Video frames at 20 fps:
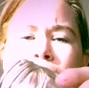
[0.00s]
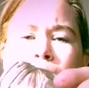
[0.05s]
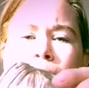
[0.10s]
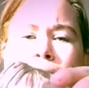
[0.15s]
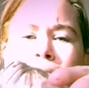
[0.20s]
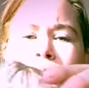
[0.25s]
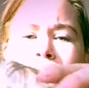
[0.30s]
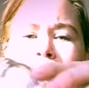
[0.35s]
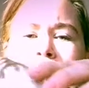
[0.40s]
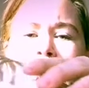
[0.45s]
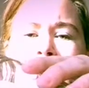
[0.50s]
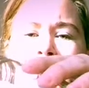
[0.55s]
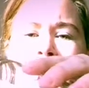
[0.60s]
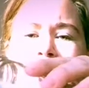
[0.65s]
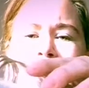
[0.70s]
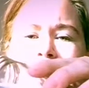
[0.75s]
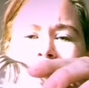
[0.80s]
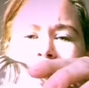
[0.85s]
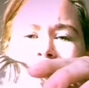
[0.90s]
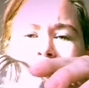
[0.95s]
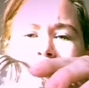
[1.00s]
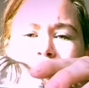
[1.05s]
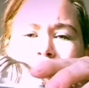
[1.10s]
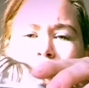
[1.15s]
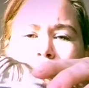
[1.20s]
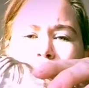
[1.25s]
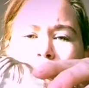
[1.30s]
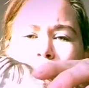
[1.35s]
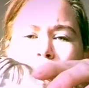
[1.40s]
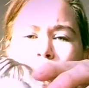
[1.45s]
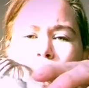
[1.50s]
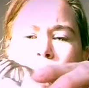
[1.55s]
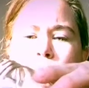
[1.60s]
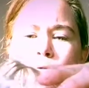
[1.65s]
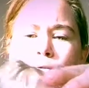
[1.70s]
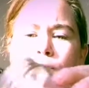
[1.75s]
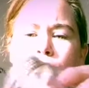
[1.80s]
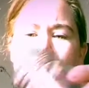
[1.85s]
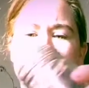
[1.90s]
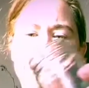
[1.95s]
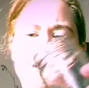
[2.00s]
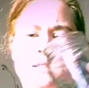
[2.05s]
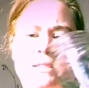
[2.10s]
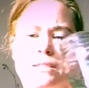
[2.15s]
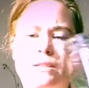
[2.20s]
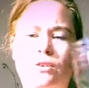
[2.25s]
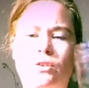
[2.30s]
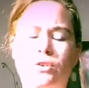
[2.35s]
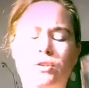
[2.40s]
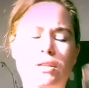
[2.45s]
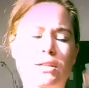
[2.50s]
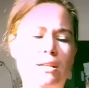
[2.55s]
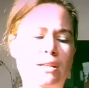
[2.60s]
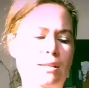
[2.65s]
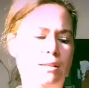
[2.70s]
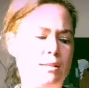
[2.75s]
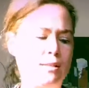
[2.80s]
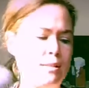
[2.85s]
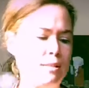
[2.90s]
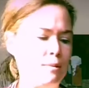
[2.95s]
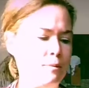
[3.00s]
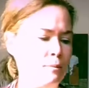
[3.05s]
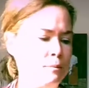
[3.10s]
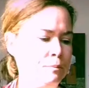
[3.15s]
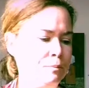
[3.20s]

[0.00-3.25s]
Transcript: My sinuses are open from these ingredients.